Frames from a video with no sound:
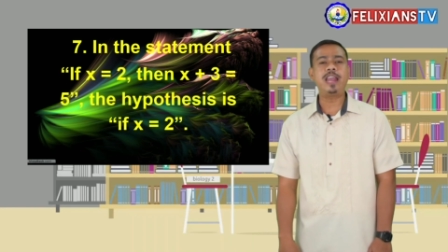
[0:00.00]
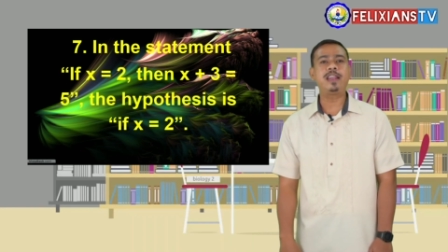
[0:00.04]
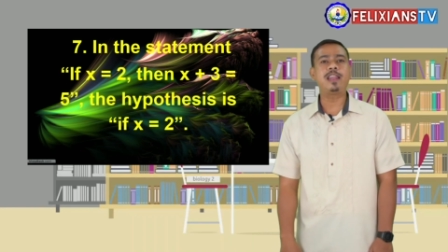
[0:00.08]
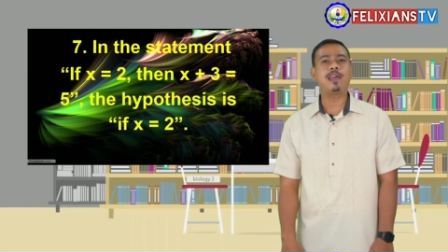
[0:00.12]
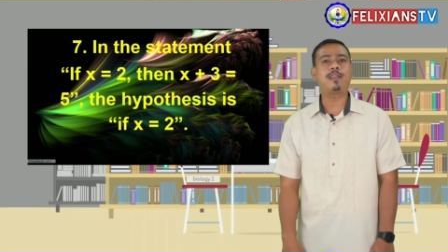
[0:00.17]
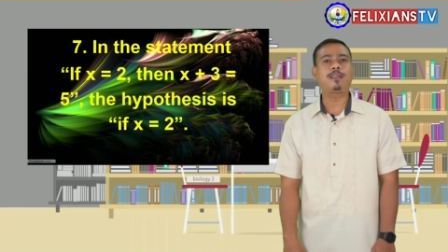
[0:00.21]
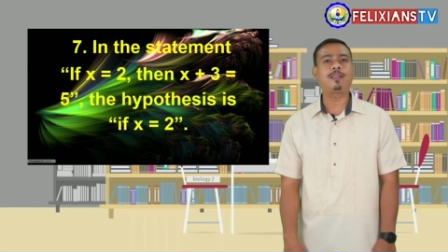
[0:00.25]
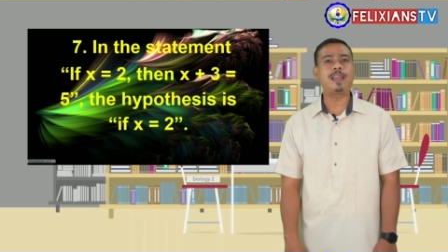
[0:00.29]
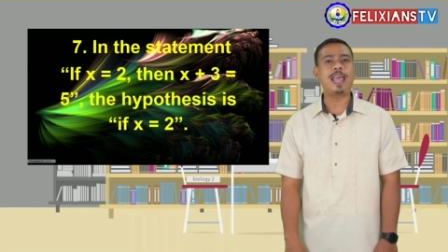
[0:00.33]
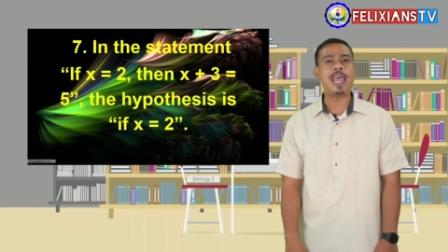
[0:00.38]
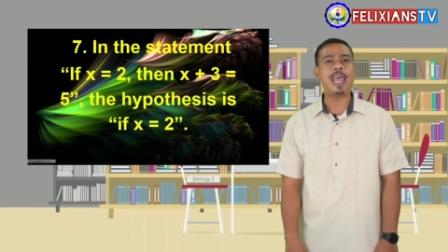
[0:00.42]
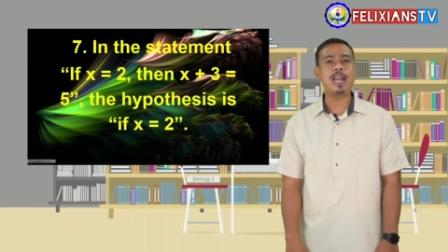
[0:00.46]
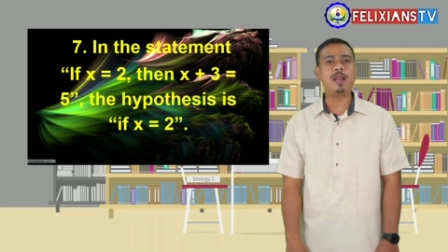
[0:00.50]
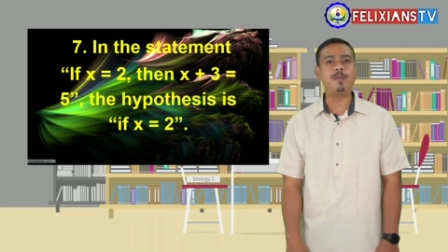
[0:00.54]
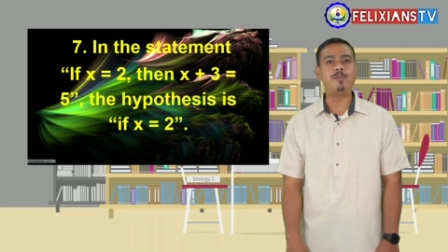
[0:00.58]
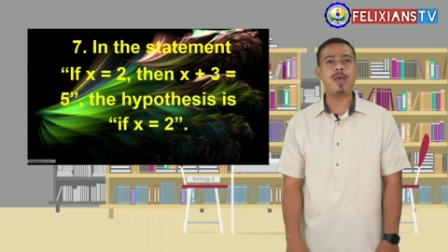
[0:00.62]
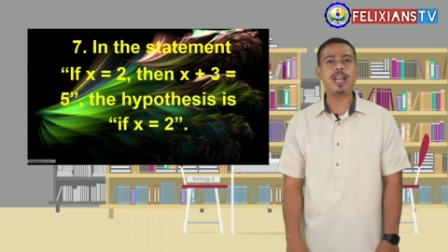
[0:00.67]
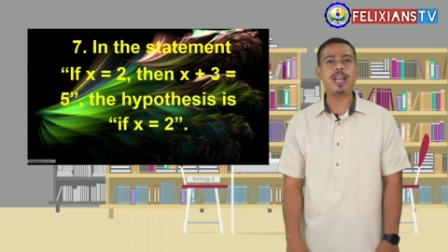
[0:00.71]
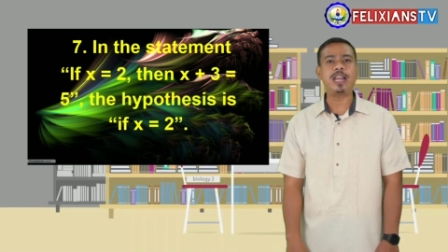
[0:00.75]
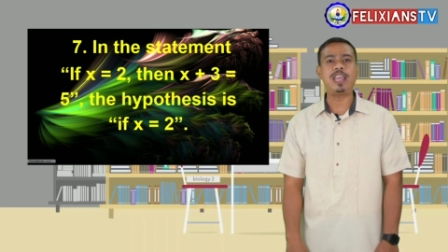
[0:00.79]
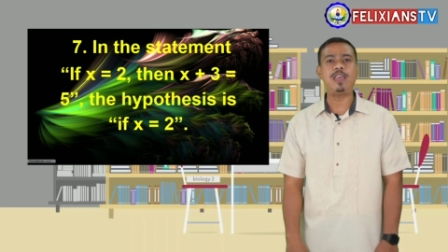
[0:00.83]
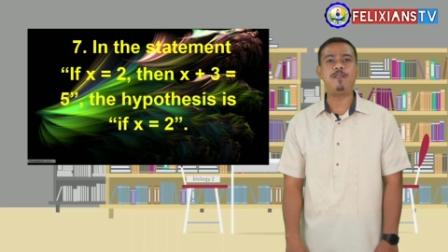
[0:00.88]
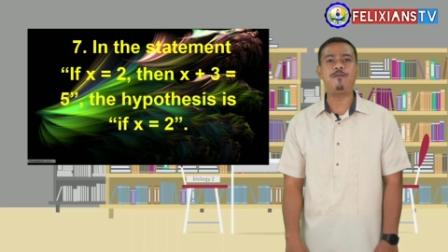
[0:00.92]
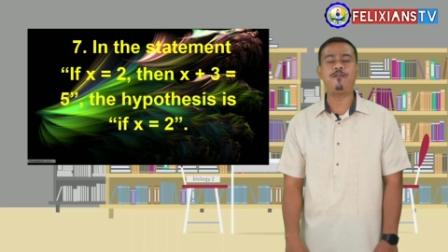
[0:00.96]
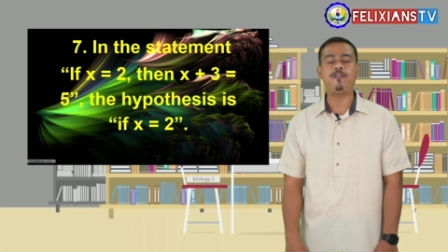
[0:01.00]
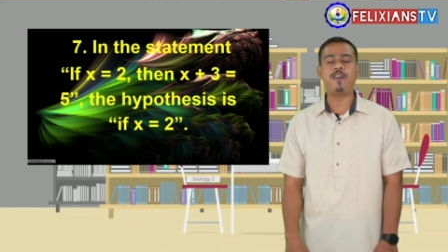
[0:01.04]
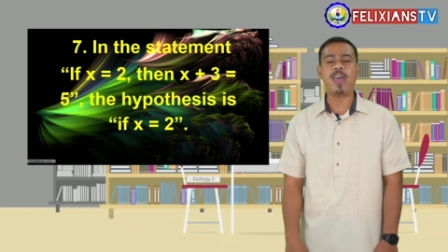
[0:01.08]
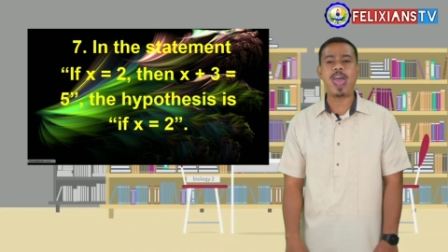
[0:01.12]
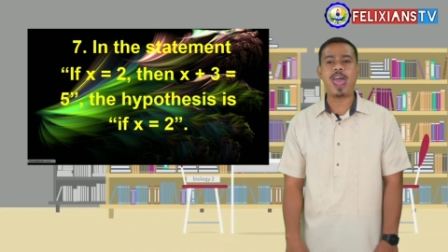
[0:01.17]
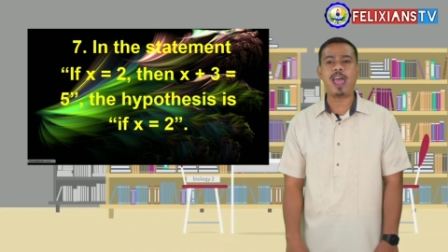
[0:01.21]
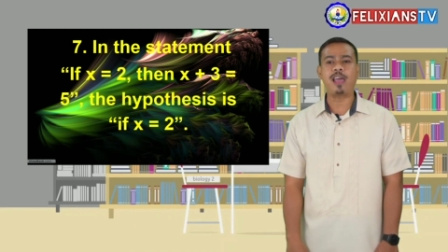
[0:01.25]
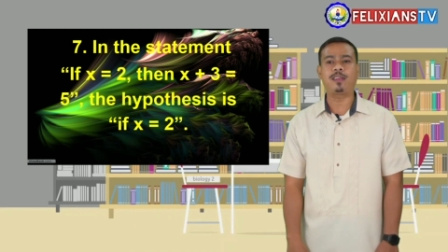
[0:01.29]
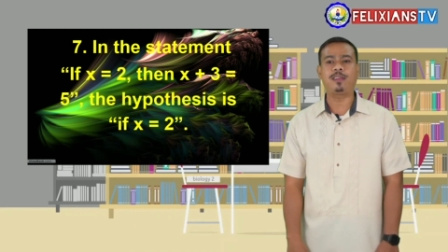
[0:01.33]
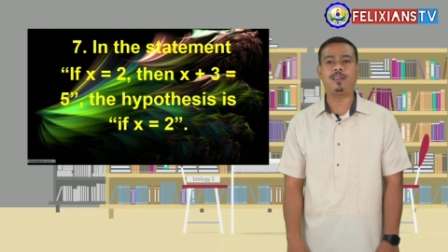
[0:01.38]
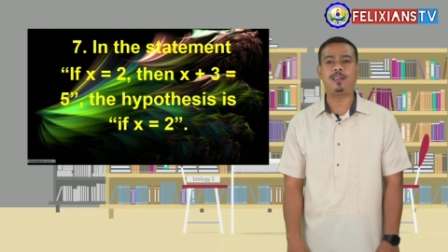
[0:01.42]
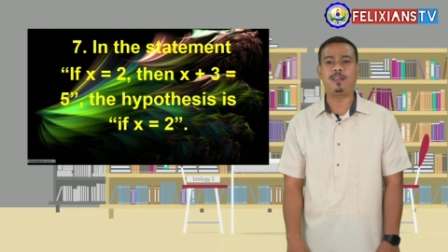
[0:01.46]
In the statement, if
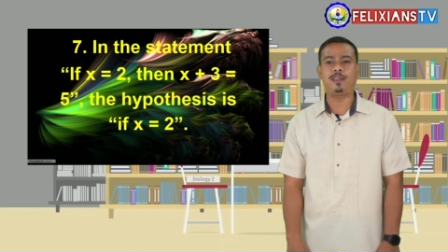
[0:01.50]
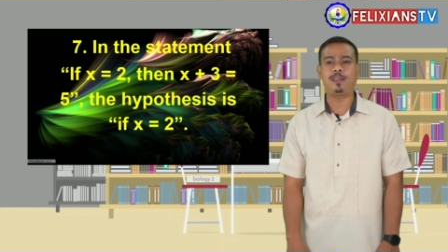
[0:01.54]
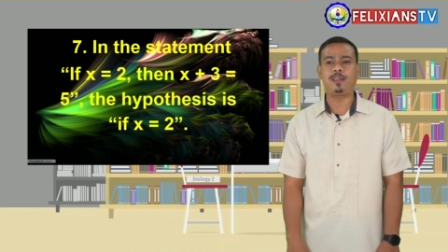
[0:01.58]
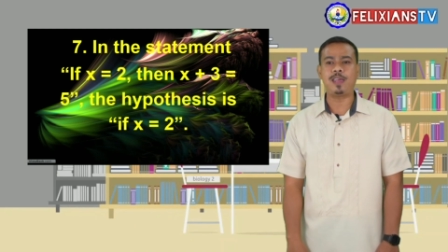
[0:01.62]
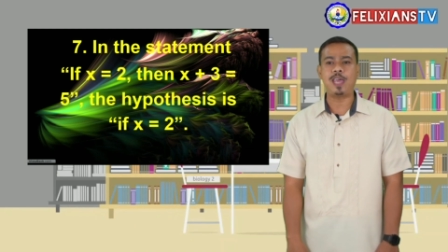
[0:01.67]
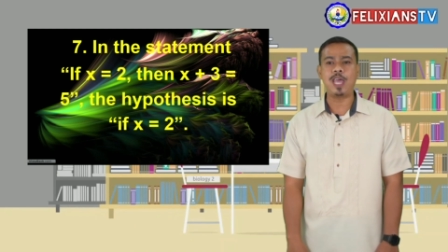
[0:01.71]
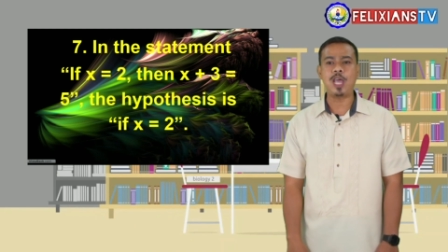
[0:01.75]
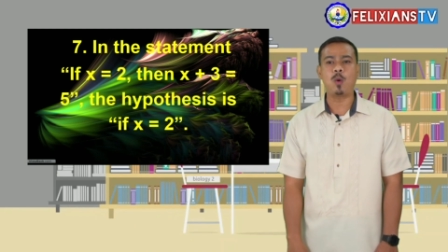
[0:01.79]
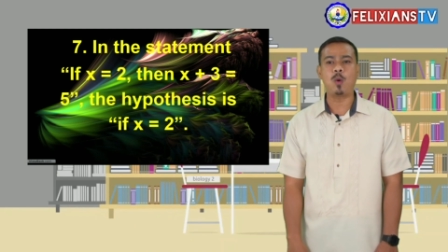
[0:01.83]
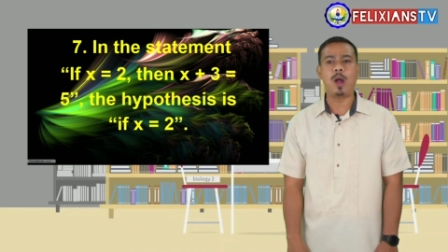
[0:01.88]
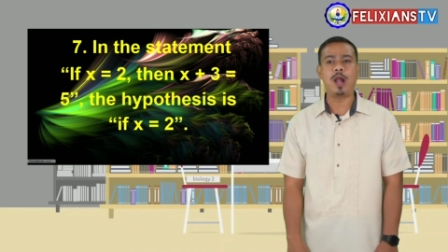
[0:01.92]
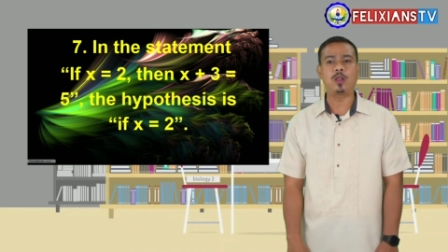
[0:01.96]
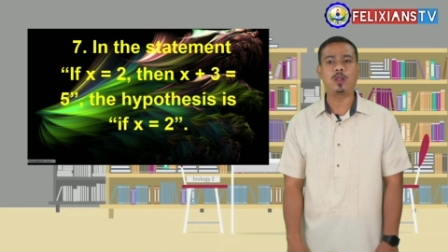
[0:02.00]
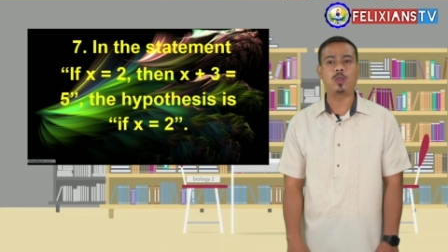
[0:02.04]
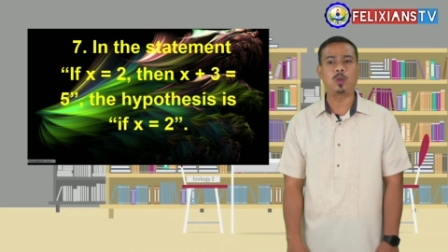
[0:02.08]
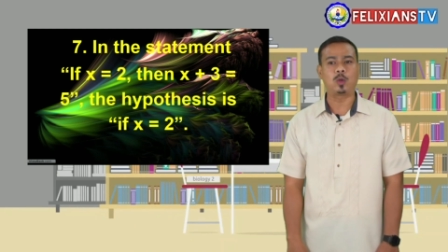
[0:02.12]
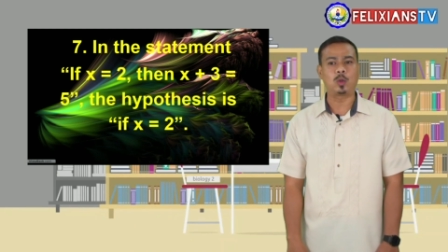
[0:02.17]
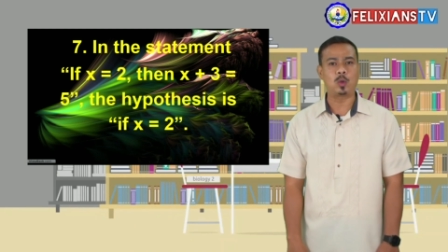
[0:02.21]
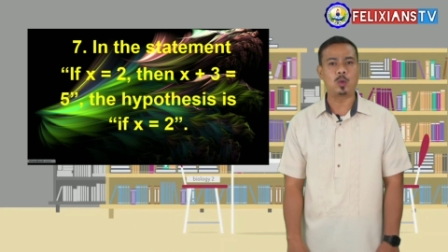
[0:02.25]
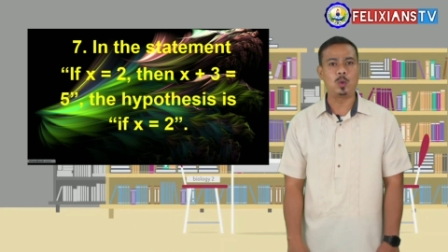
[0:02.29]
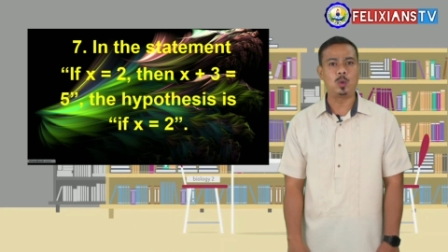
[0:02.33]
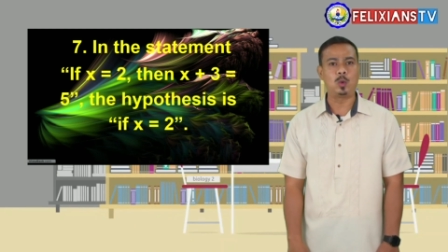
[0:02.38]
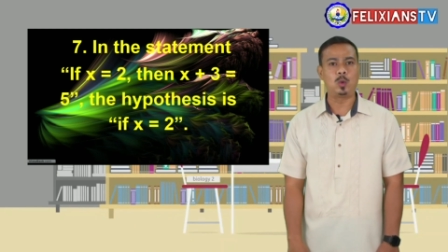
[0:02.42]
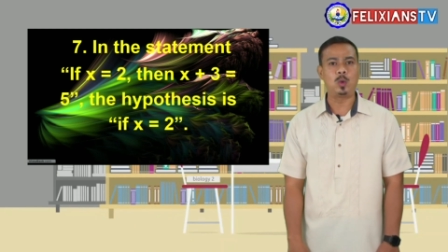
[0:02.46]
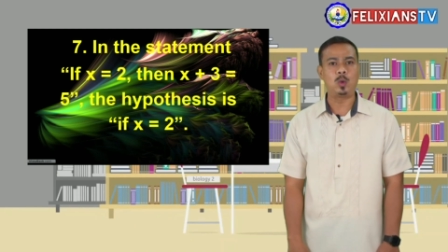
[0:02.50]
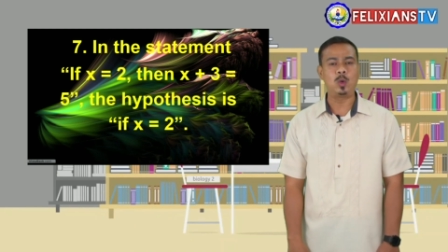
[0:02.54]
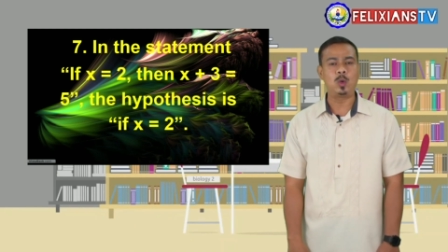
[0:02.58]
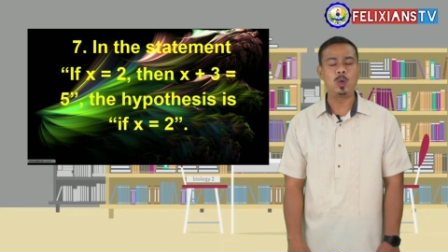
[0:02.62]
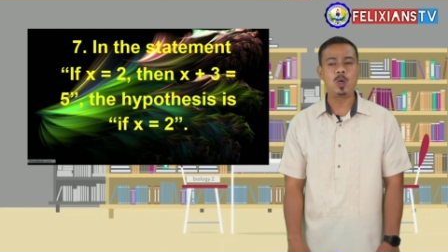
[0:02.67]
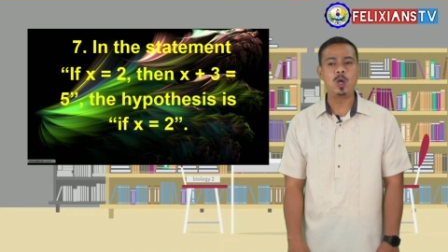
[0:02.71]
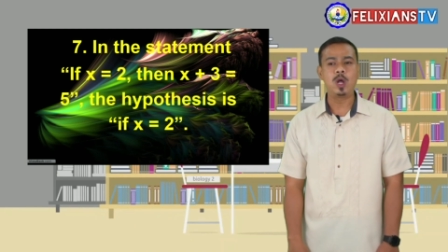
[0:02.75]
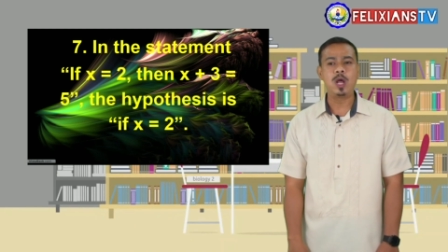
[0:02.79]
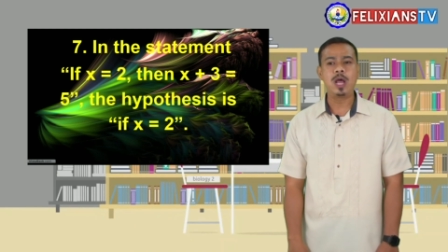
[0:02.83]
x is equal to 2,